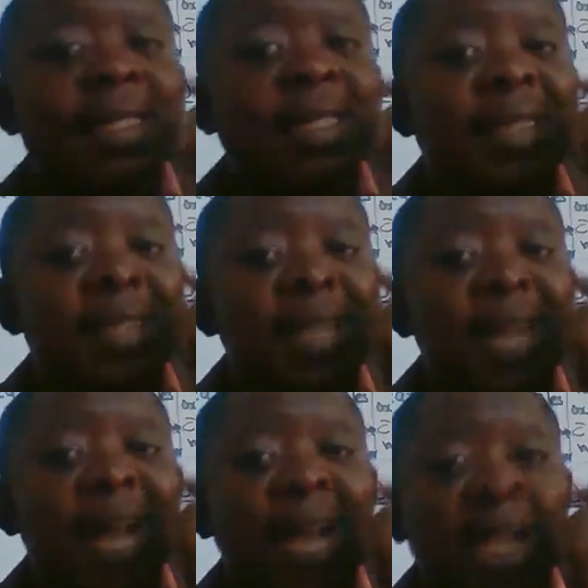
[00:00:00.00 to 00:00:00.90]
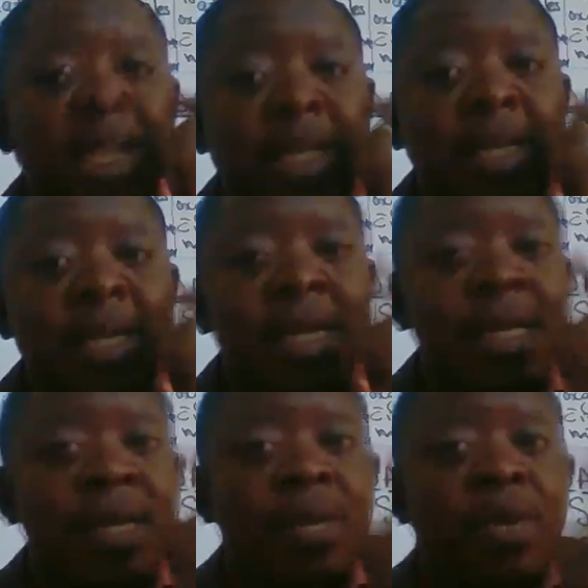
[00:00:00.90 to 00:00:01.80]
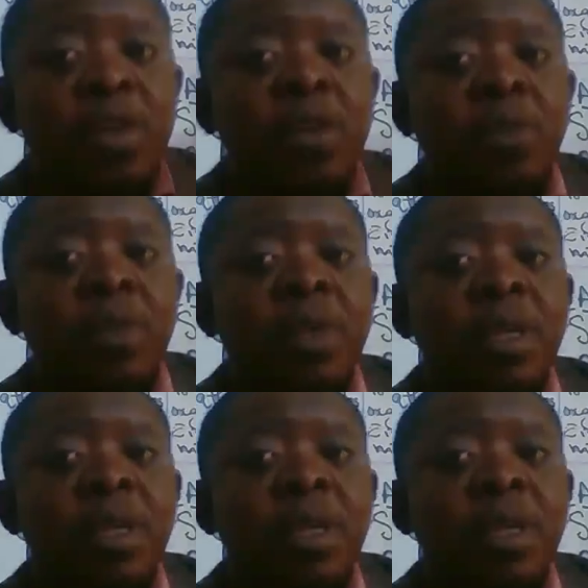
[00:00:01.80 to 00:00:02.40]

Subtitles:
the certain action that will help